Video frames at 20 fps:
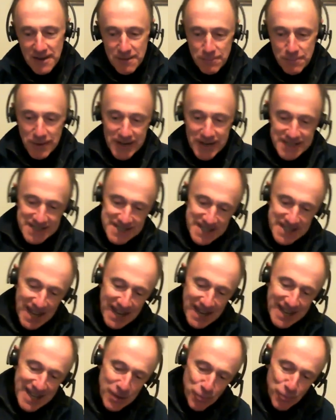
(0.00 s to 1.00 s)
But
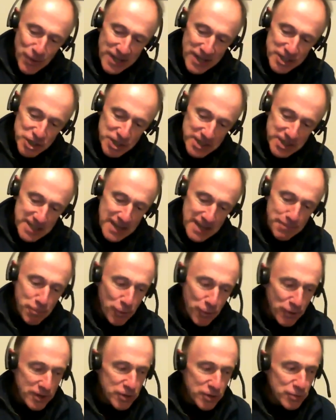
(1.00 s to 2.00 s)
instead, he reached
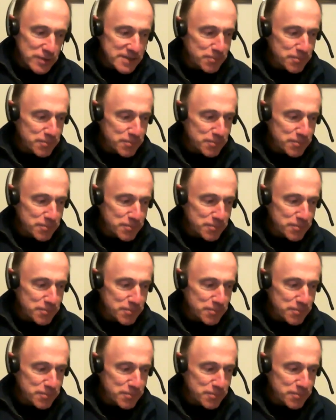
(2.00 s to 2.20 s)
deeper into his